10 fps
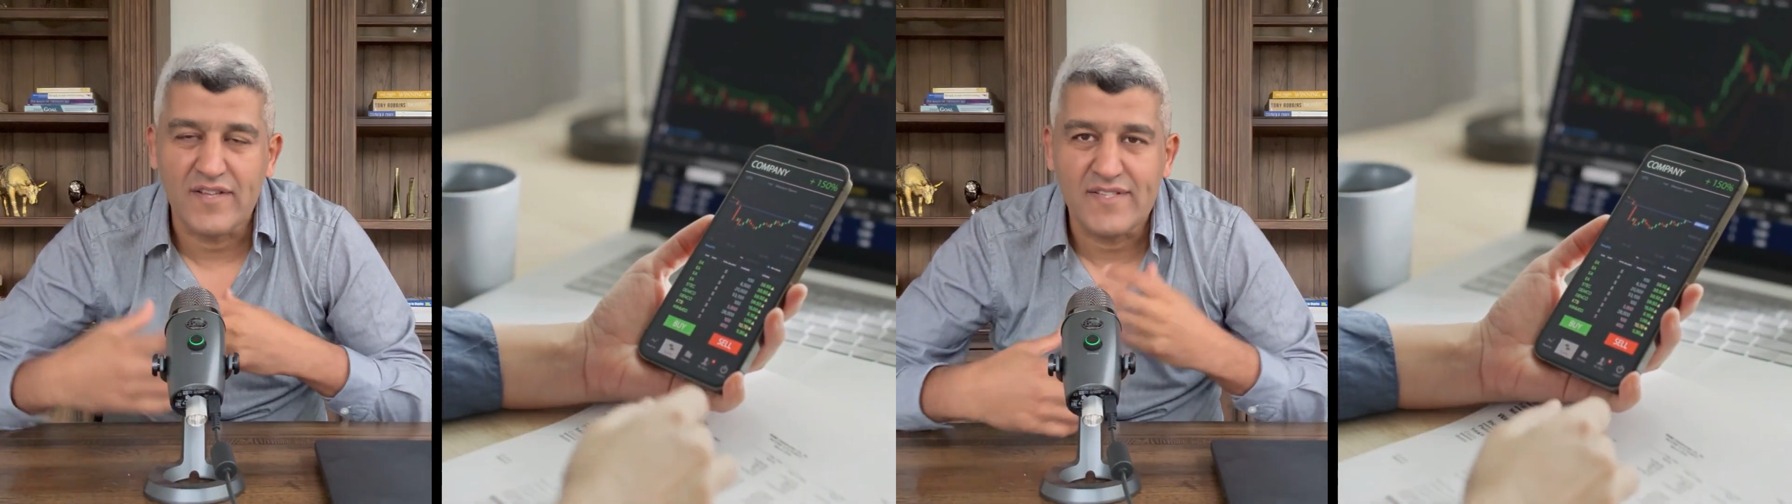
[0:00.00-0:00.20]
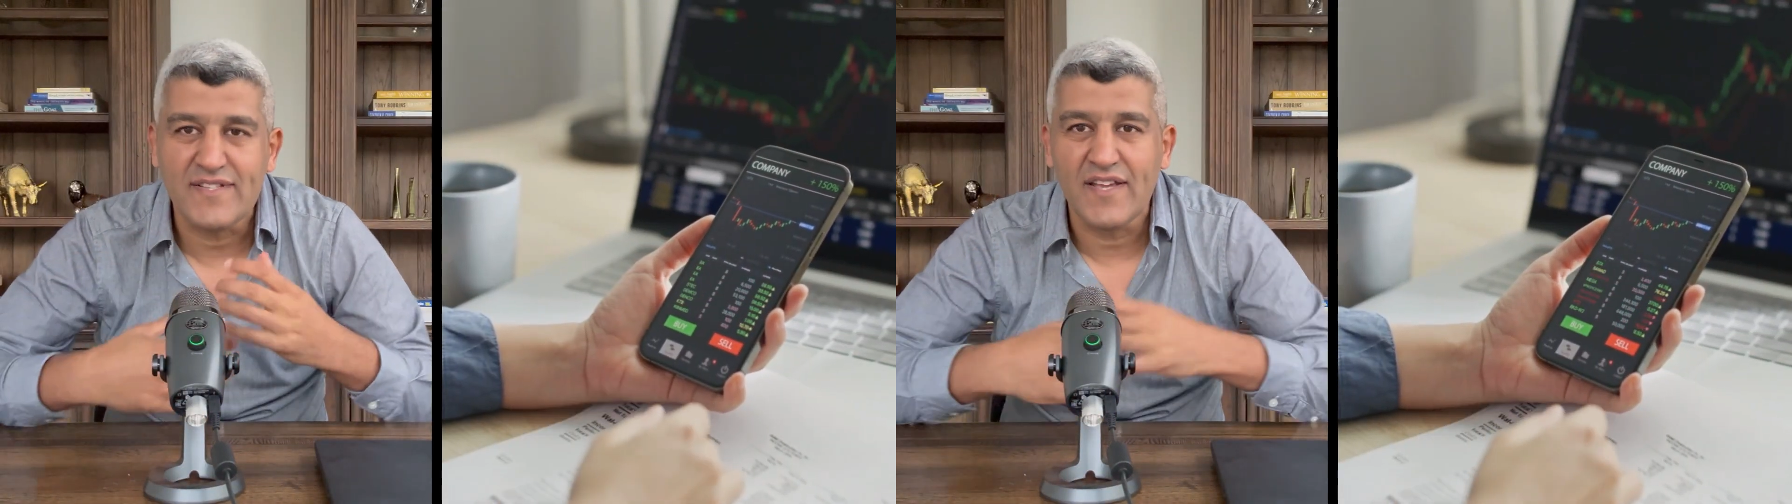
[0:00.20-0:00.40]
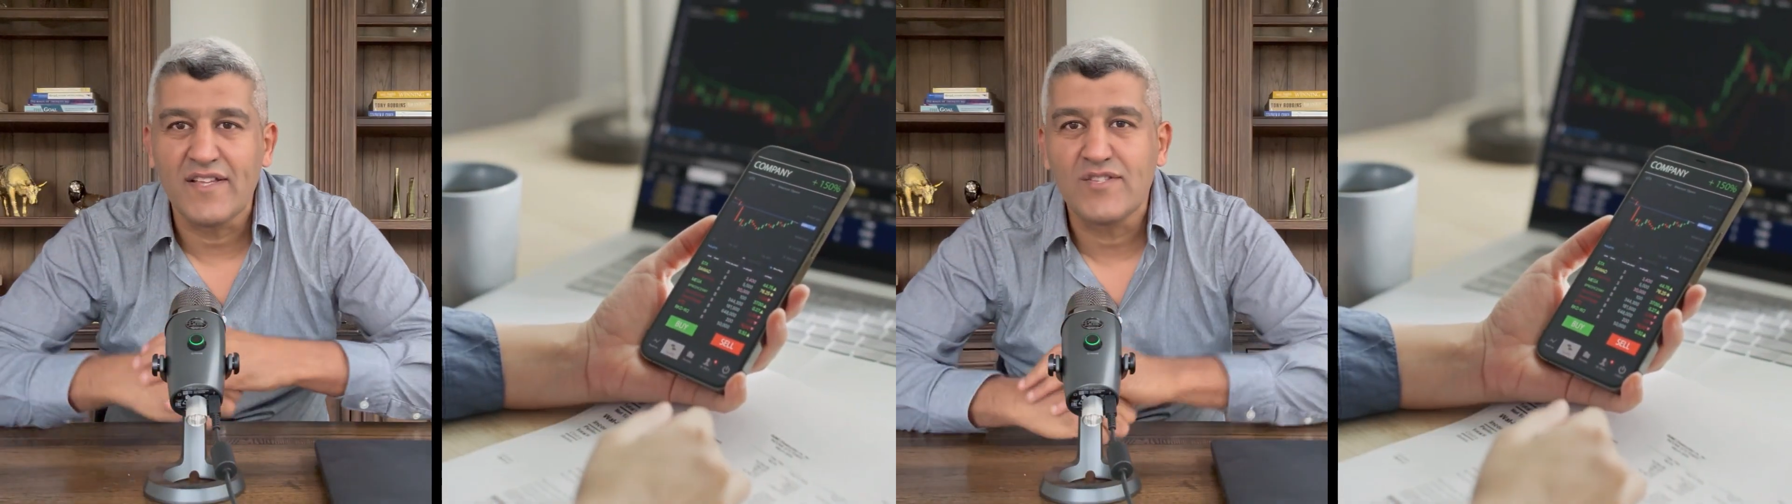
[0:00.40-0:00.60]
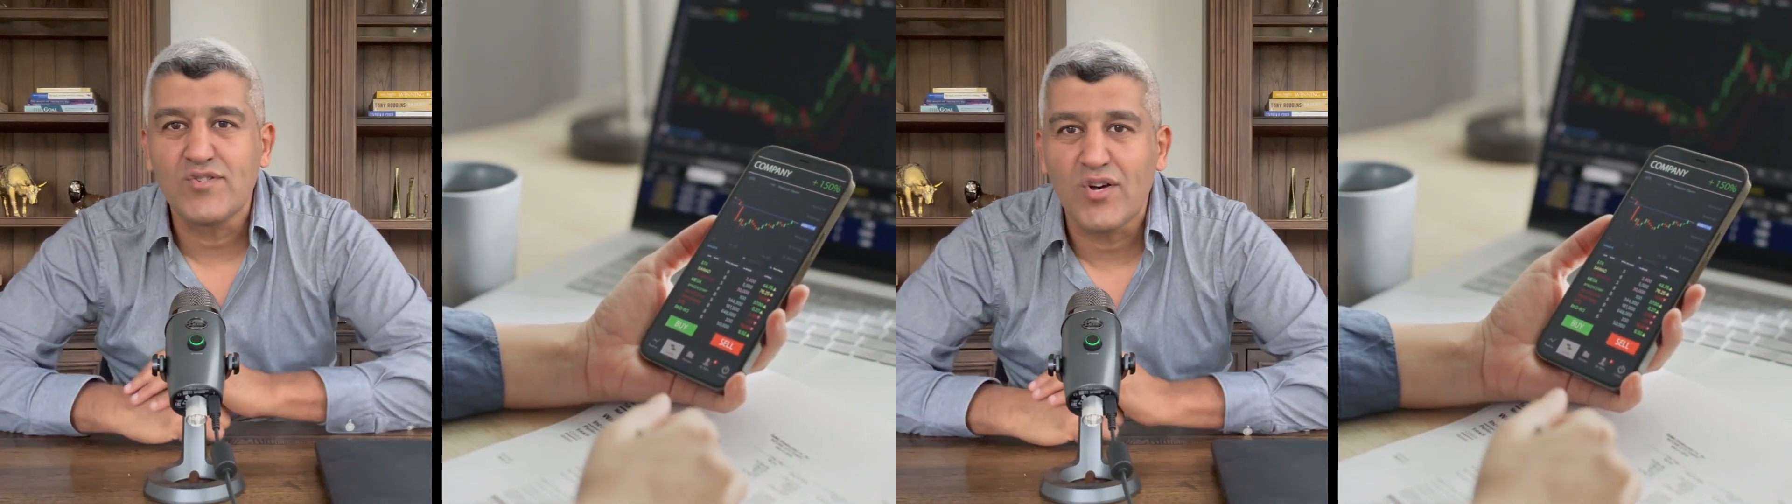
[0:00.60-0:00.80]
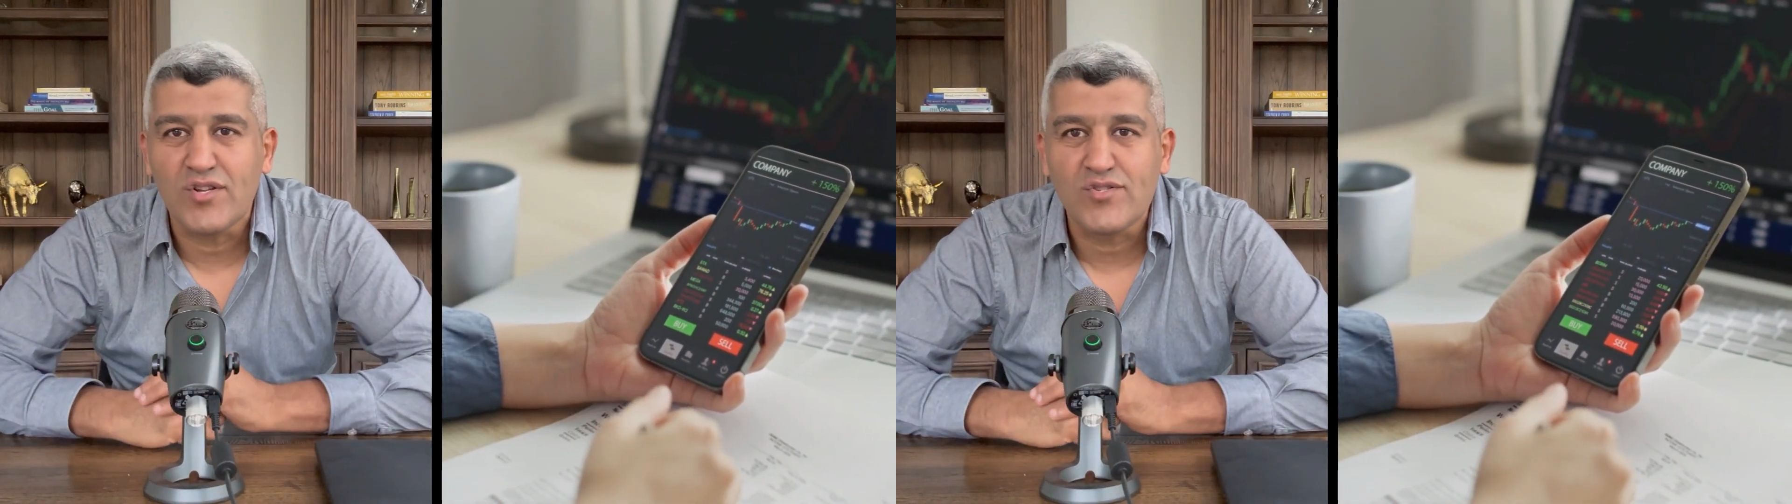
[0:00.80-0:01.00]
estate and so
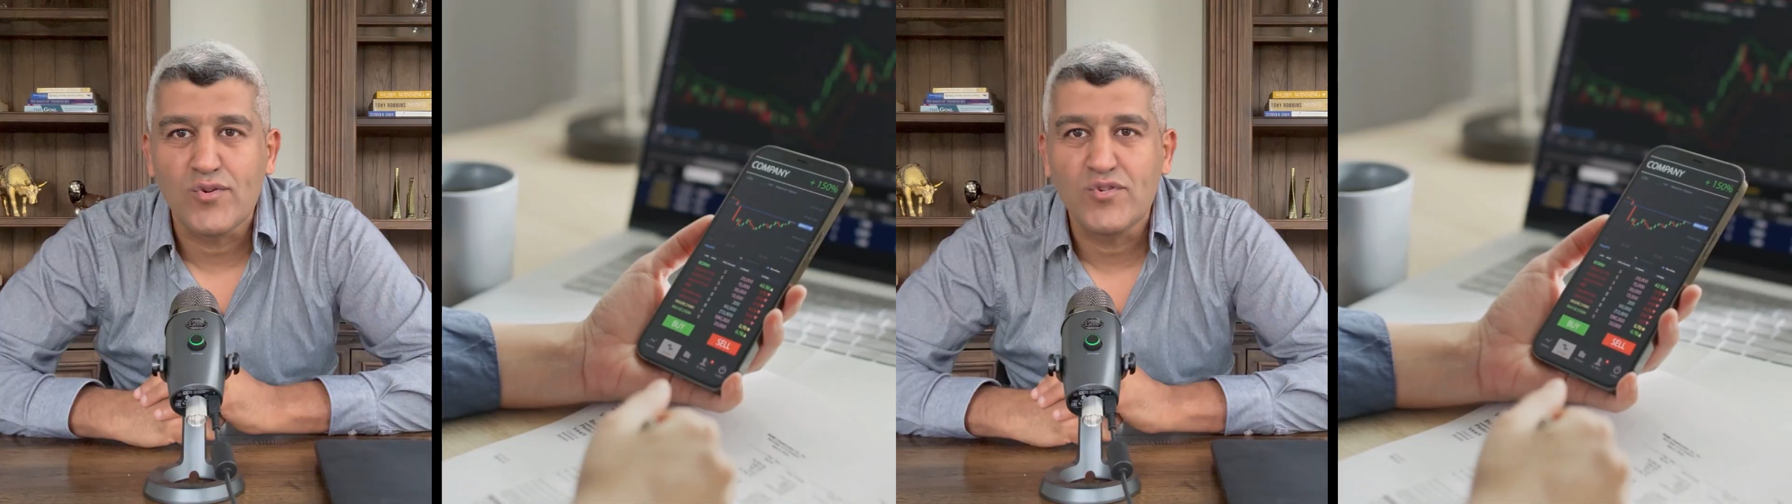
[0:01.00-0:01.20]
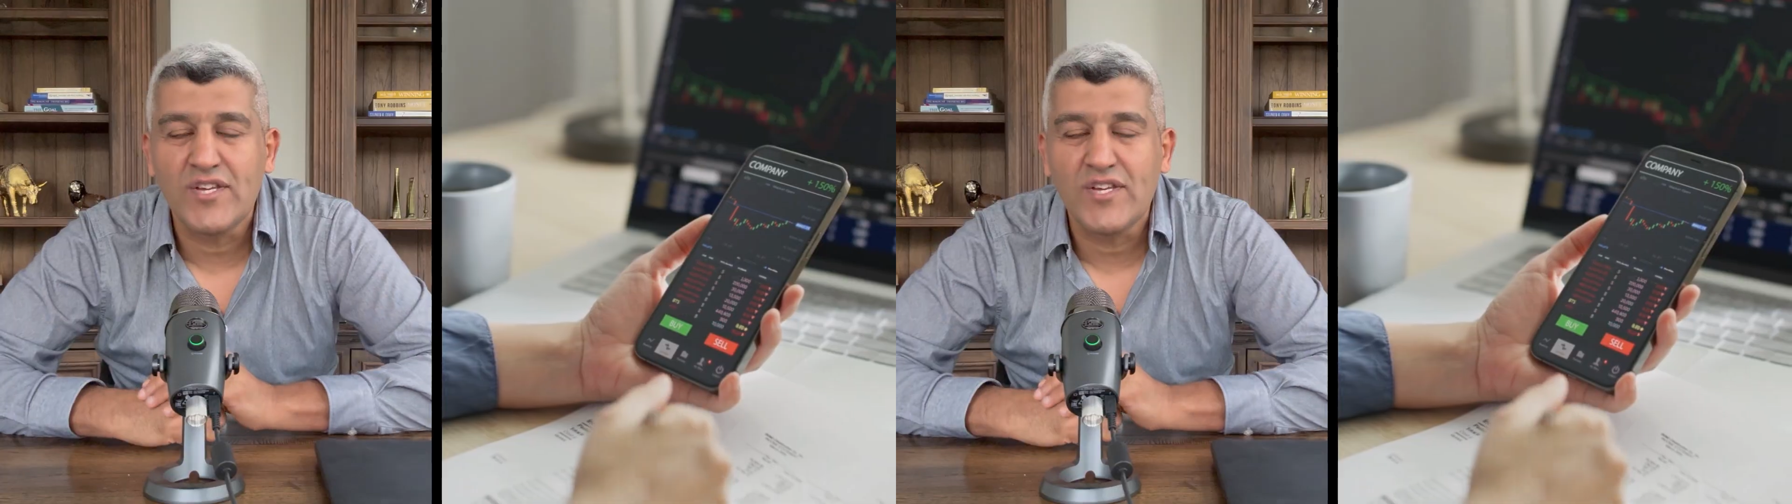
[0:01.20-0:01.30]
on. So she